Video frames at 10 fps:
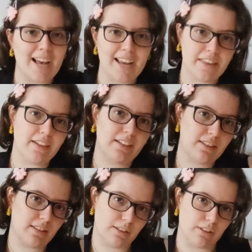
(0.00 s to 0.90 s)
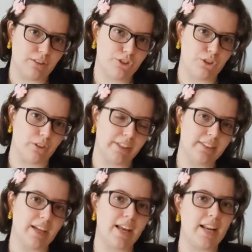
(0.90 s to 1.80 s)
I think it's a good
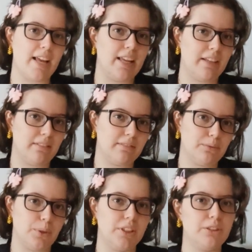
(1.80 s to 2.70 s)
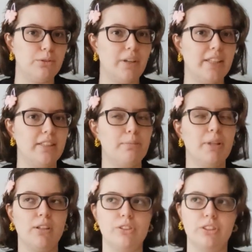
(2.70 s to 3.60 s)
story and I wanted to write it
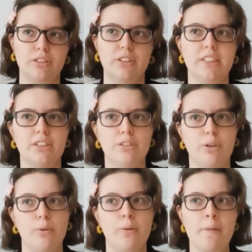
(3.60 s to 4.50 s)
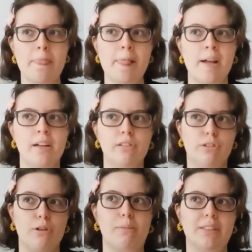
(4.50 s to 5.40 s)
because there is no
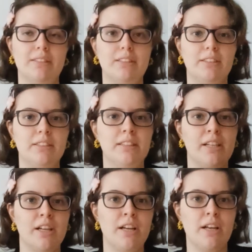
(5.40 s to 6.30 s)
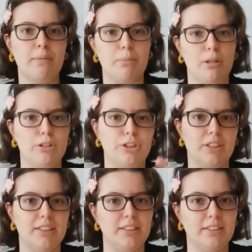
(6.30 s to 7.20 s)
romance
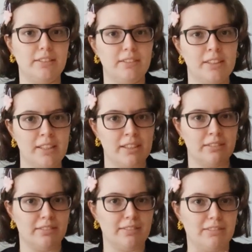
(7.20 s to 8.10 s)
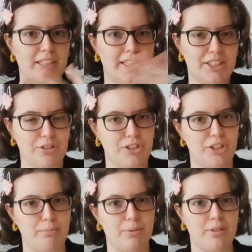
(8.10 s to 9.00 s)
plus-sized
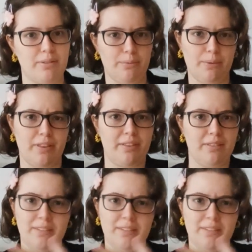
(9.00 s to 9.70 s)
relationships with